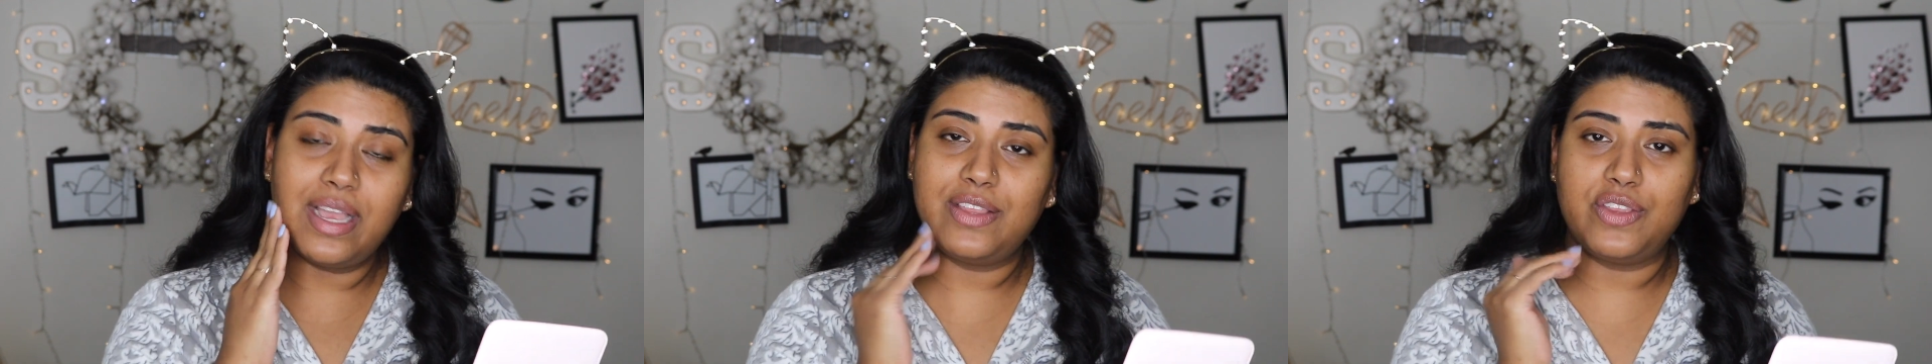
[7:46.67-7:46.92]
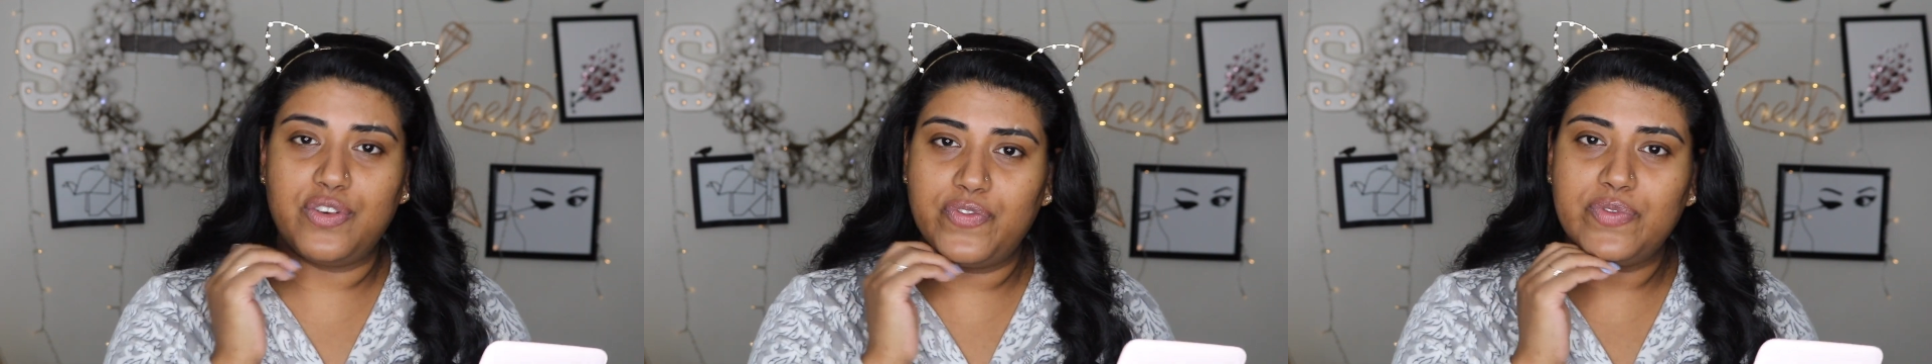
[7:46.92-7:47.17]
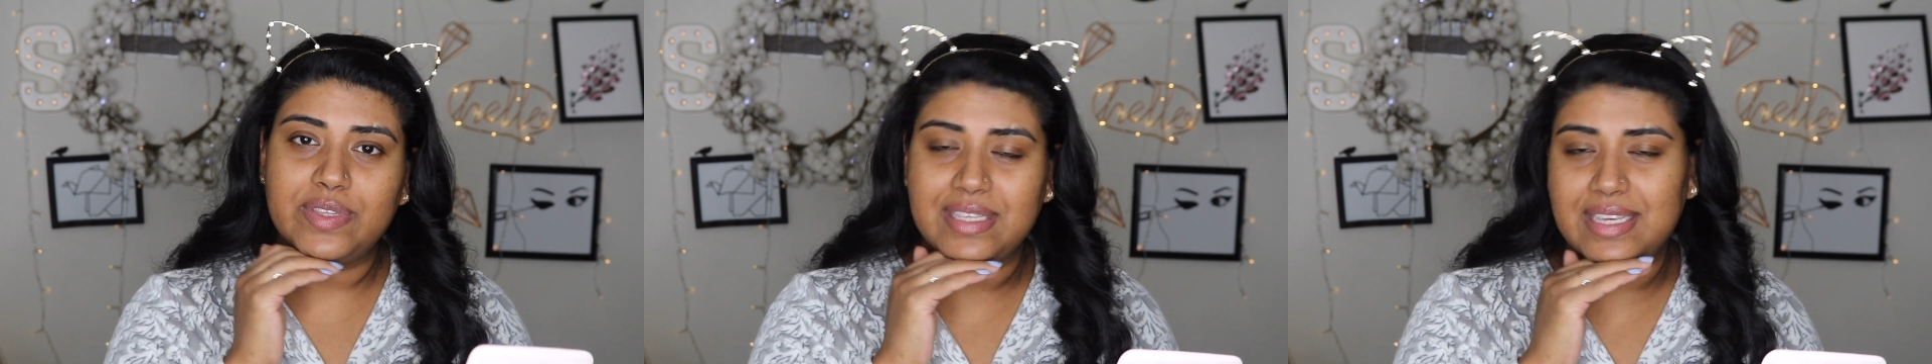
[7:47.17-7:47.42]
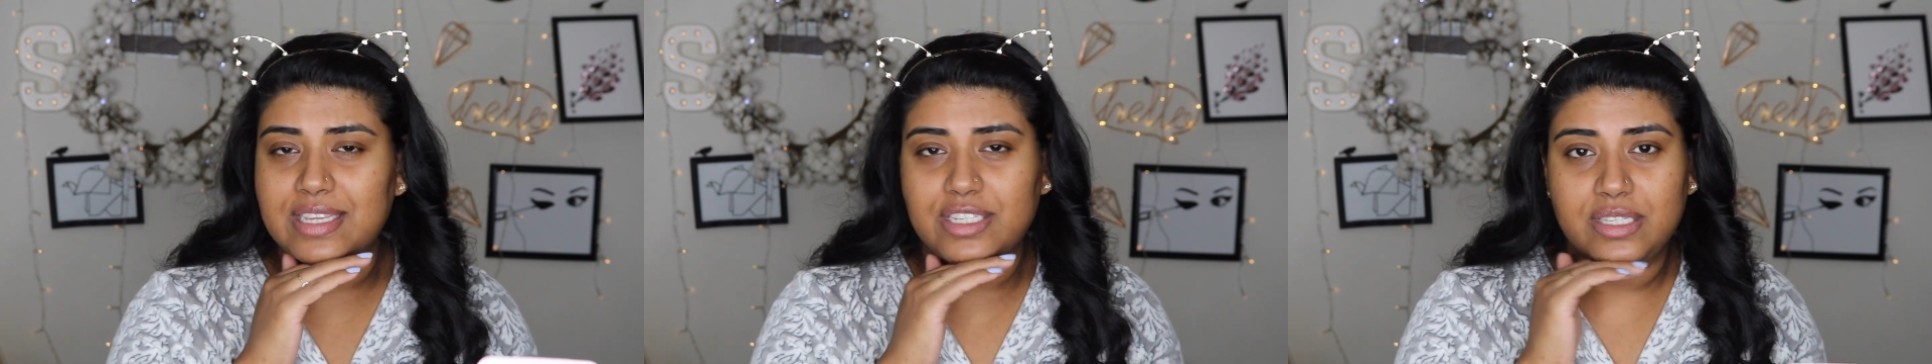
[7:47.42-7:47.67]
and your
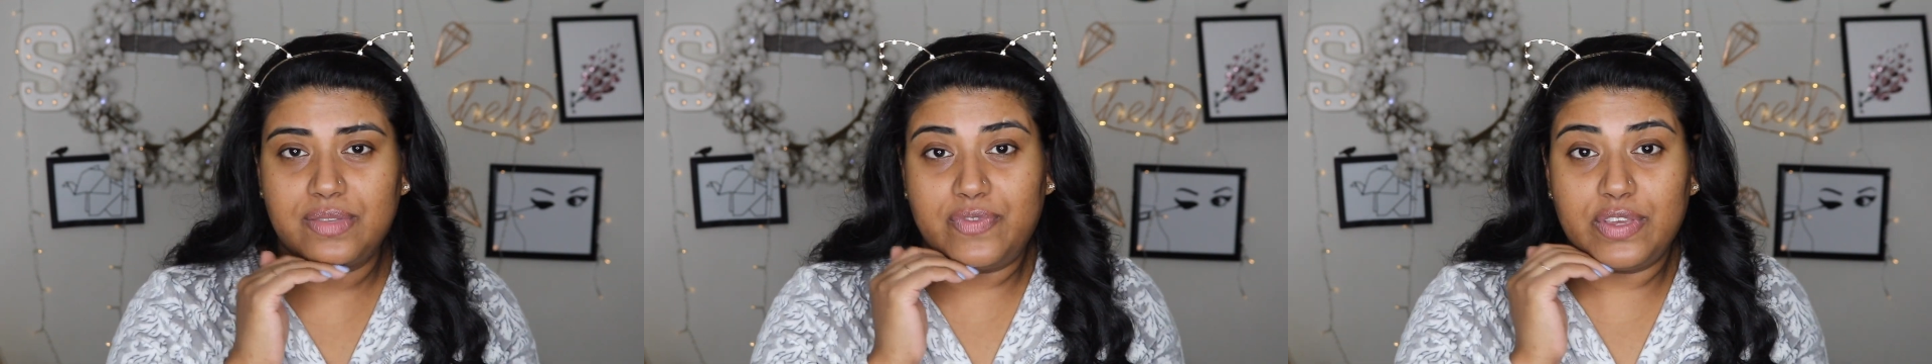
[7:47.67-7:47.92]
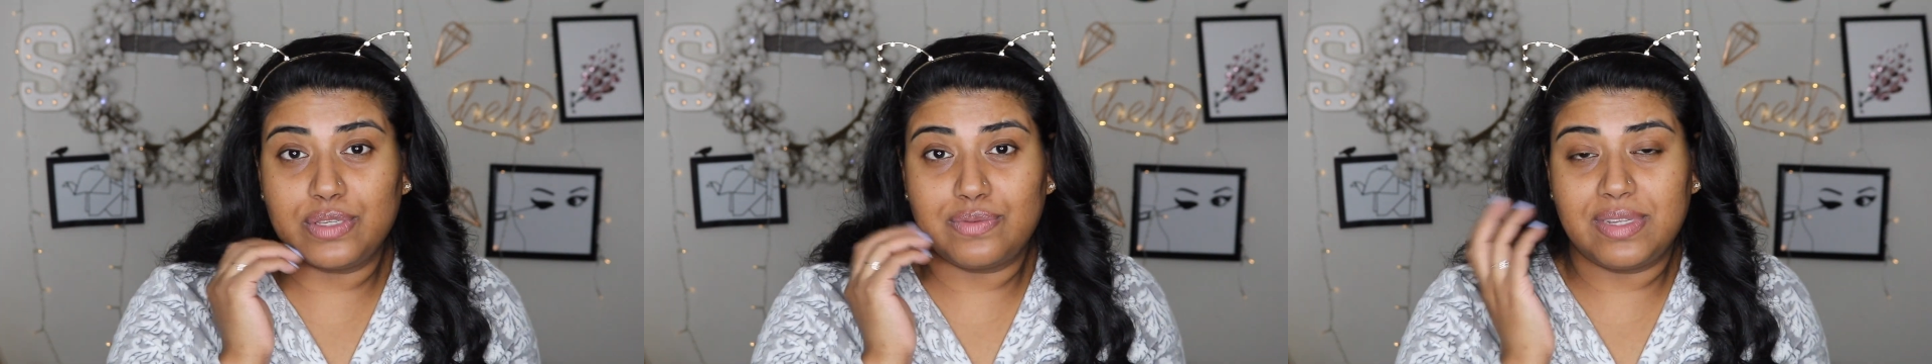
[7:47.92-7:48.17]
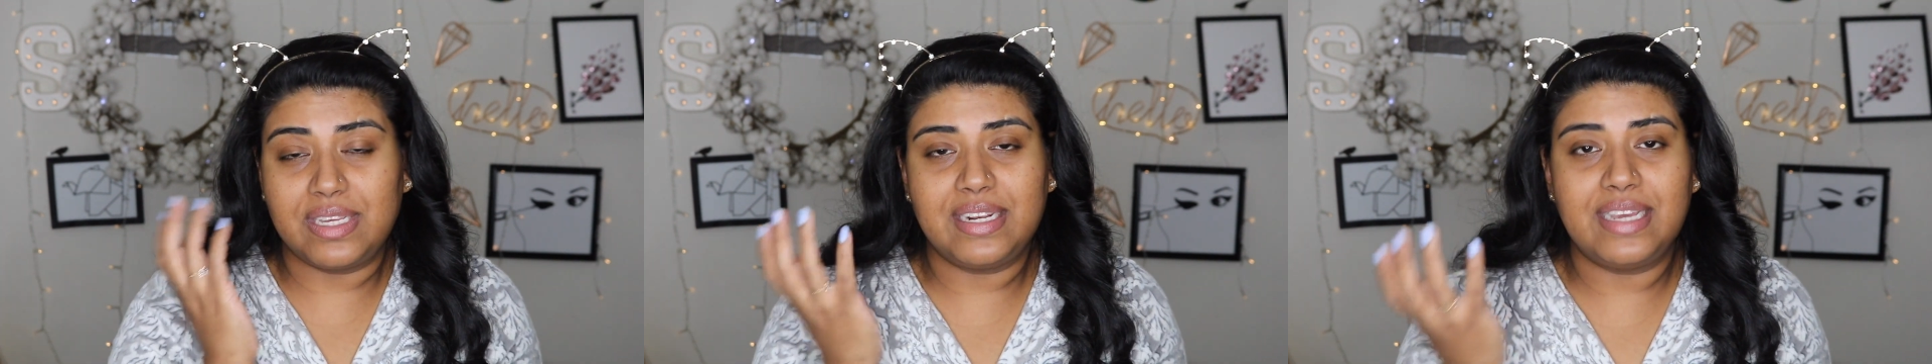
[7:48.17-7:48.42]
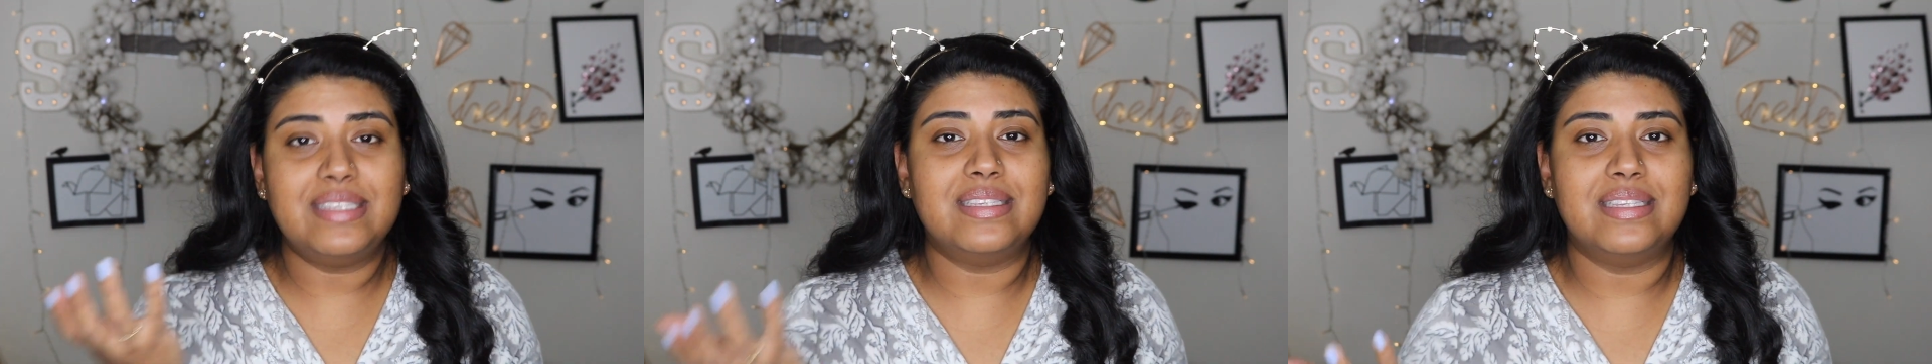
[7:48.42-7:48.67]
skin just feels really nice